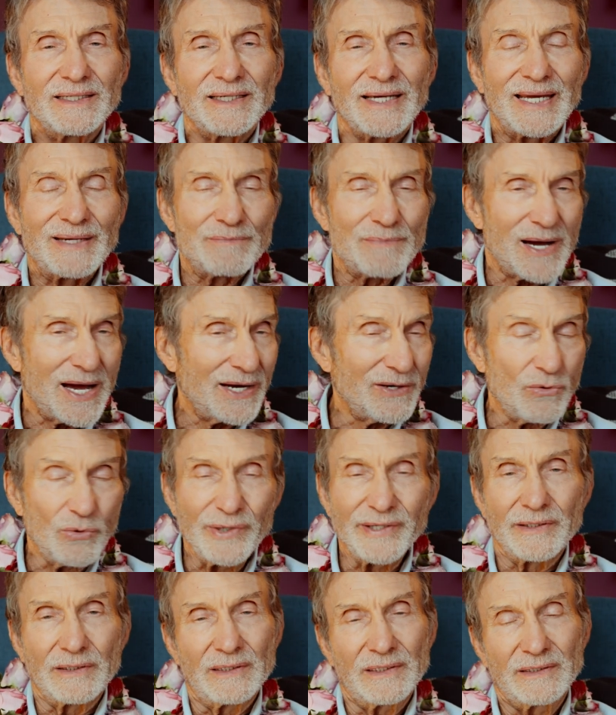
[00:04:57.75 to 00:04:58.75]
and my
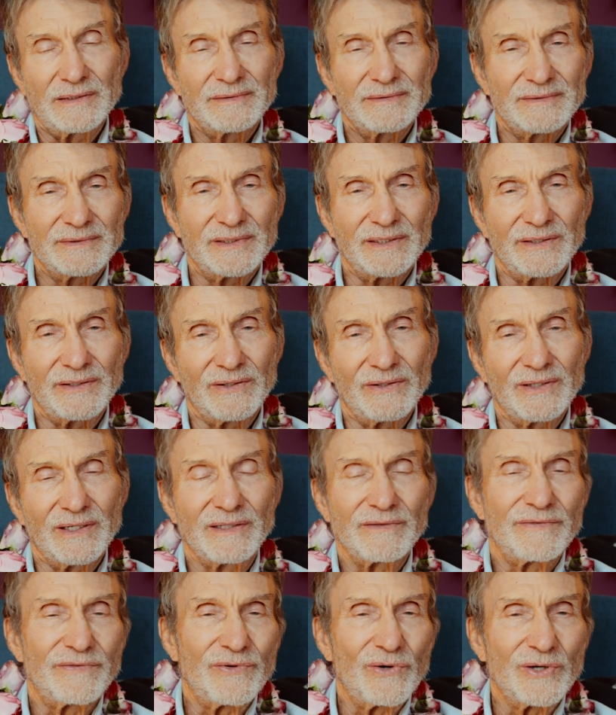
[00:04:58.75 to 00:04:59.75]
will.
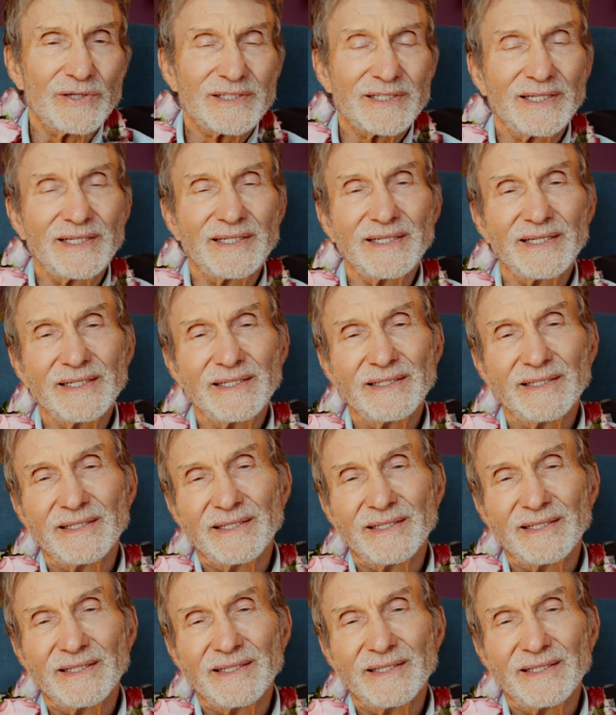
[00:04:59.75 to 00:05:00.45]
Unfortunately,